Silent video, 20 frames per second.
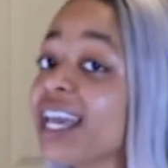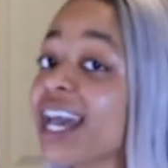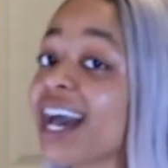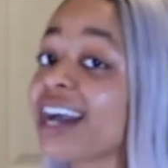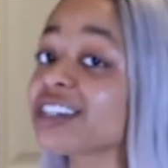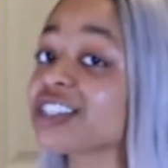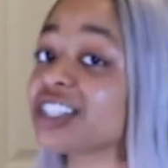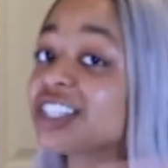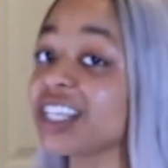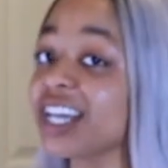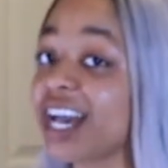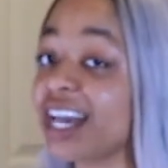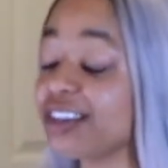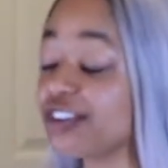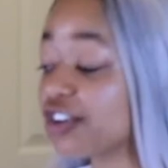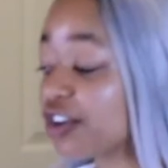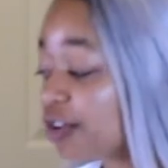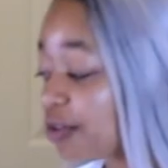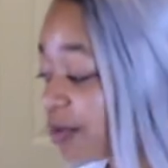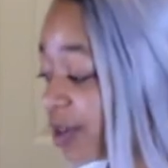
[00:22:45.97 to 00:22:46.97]
Actually, I
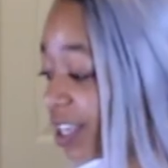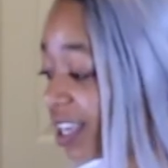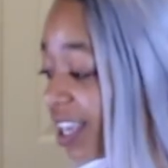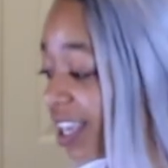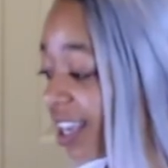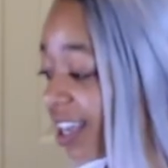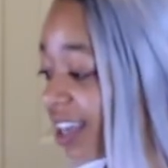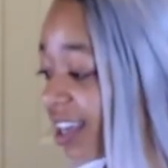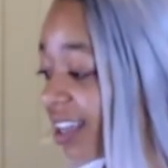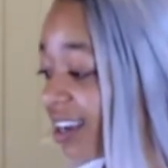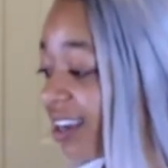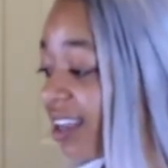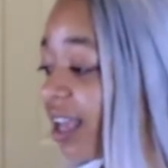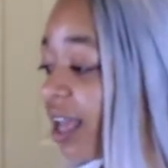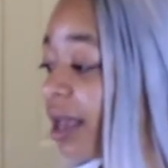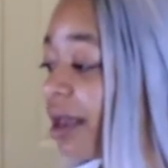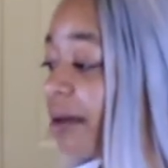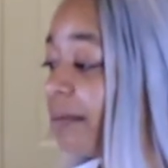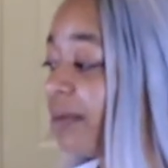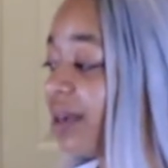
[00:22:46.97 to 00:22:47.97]
know we can
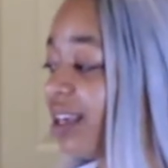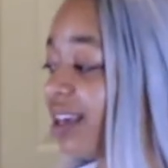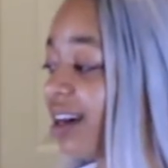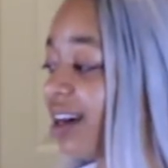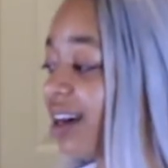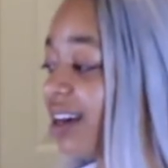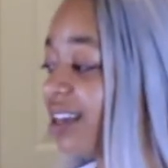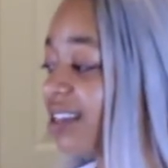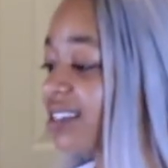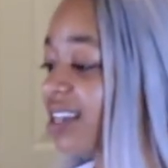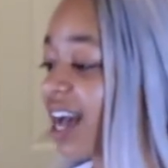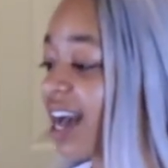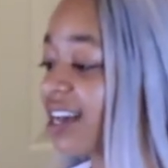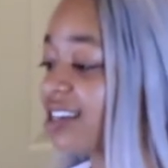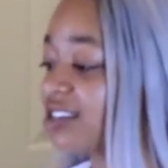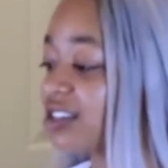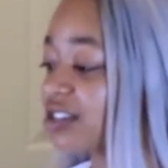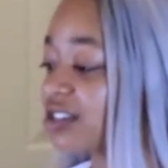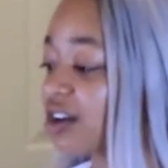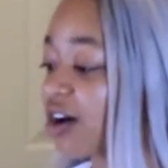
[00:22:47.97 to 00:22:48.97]
because I
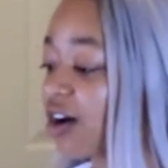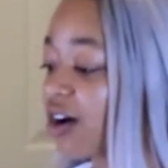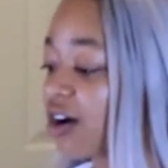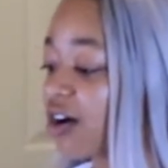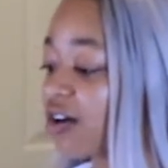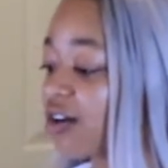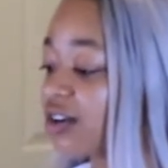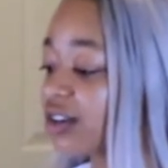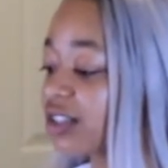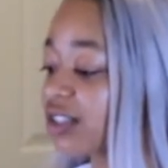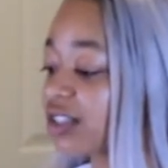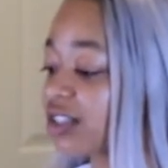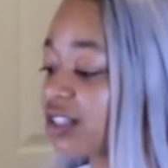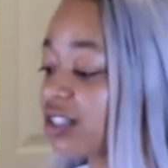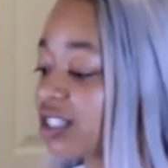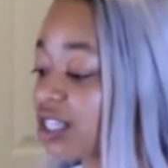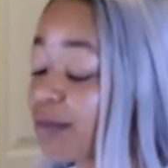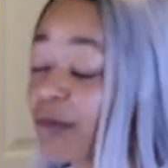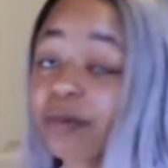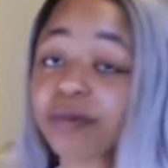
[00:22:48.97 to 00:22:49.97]
saw
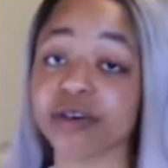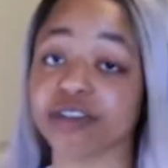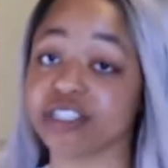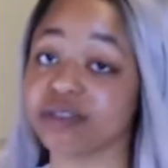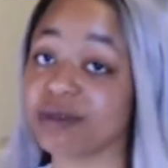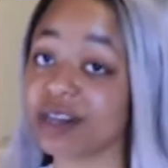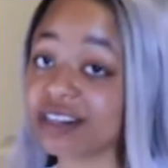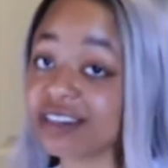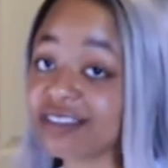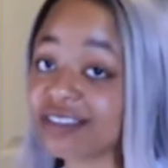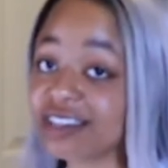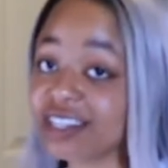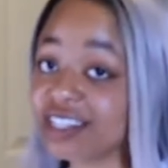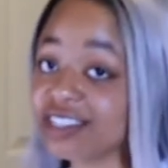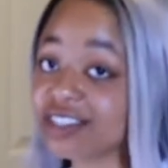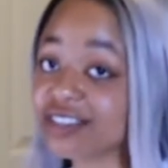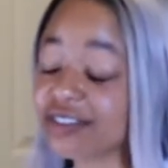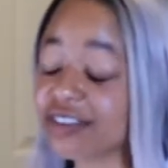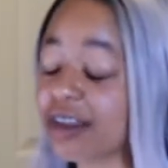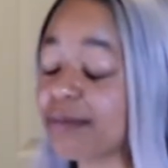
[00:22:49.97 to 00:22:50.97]
someone post about it on
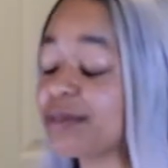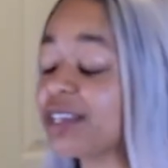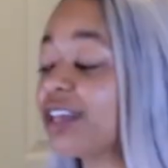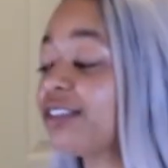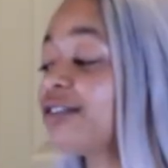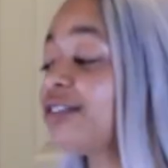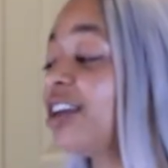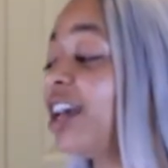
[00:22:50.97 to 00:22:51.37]
Instagram the other